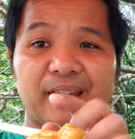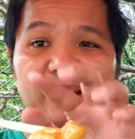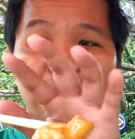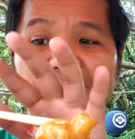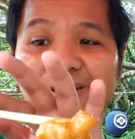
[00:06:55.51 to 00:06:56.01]

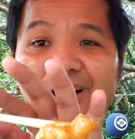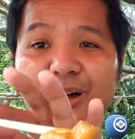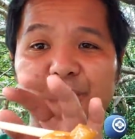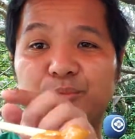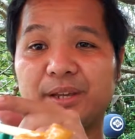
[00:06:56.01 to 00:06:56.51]
and my
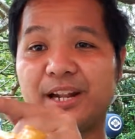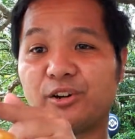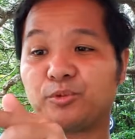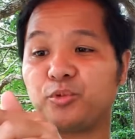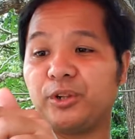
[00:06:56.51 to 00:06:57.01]
top is being
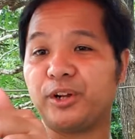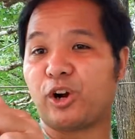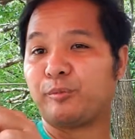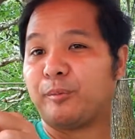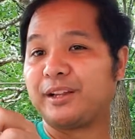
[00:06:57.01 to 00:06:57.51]
held really
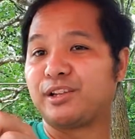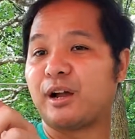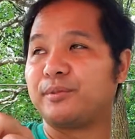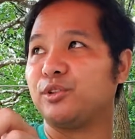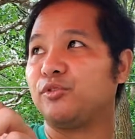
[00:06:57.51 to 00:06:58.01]
hard by my
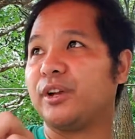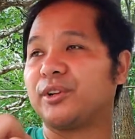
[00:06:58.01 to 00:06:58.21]
top two